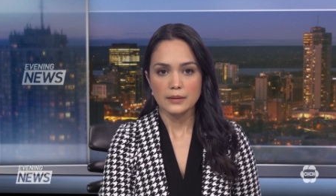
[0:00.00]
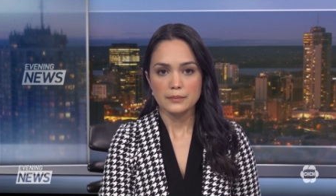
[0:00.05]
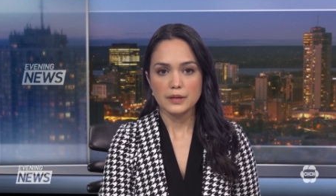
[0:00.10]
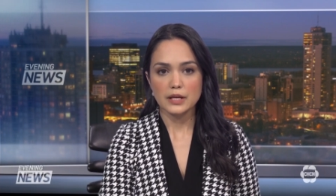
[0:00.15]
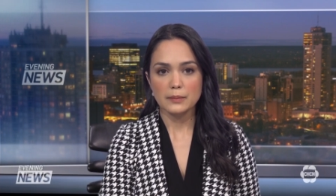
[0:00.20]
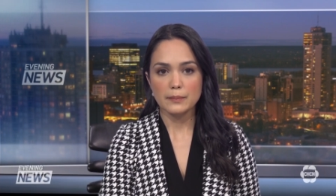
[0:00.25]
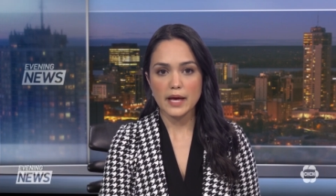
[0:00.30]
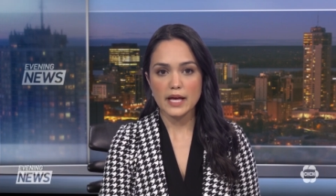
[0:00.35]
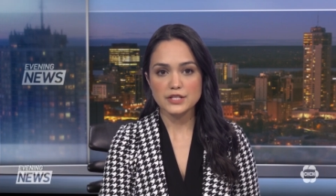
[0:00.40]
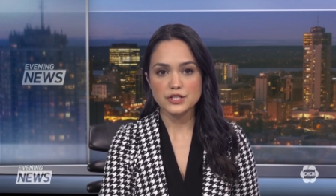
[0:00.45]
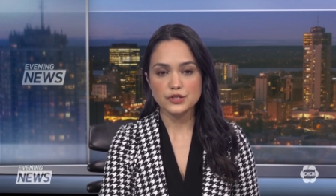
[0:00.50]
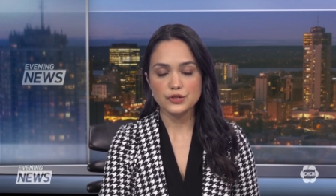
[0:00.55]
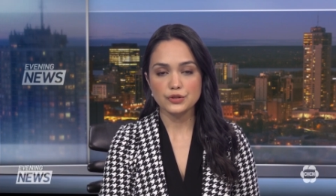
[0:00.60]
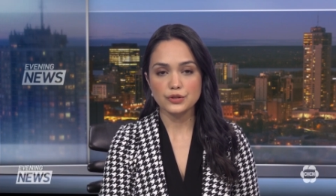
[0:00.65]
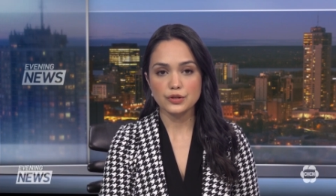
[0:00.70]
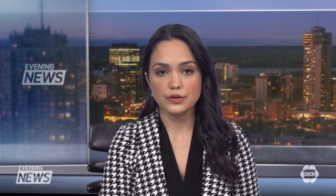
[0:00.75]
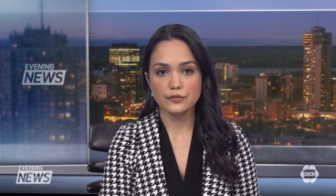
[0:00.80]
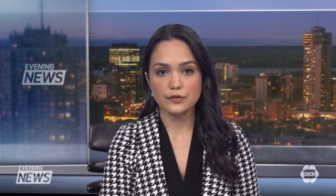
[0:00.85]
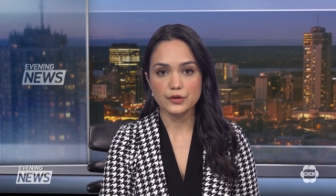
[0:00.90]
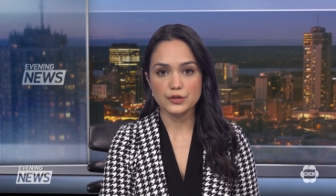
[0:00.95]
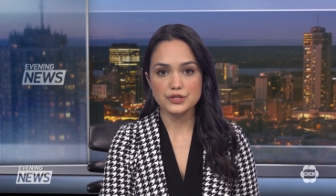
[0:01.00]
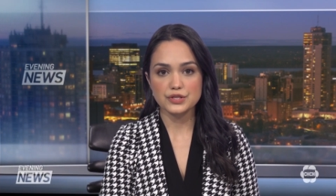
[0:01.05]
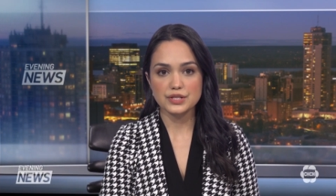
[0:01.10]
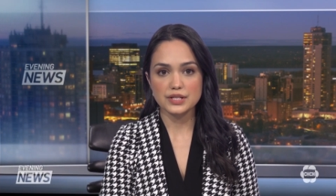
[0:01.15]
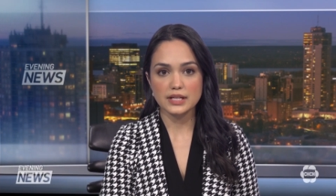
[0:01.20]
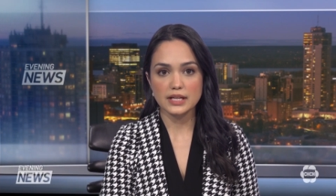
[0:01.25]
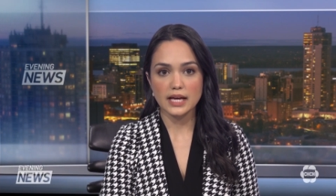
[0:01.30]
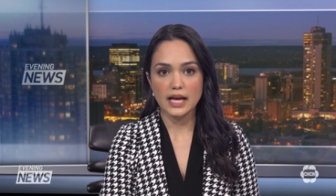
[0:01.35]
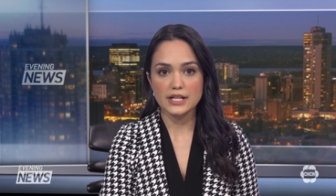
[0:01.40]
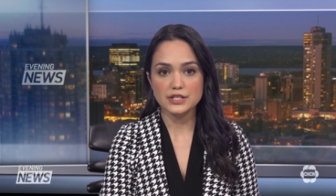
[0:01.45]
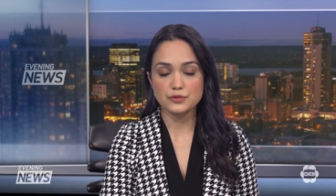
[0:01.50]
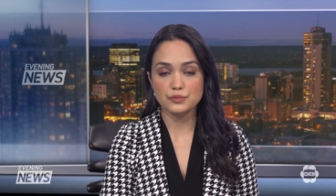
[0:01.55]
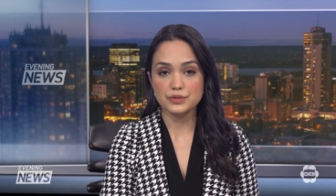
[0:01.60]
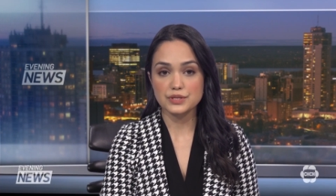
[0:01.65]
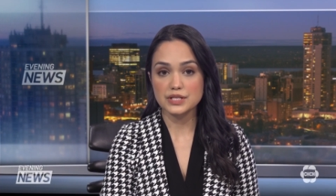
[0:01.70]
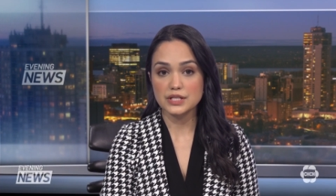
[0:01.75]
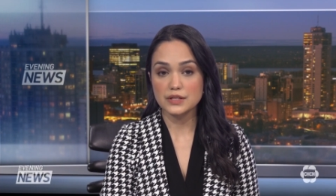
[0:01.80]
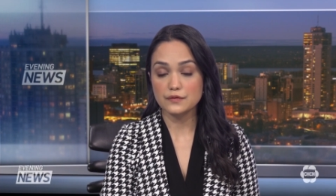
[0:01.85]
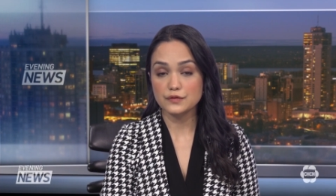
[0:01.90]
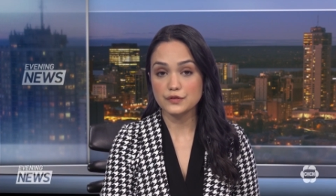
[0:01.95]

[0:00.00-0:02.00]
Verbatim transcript: McMaster University has received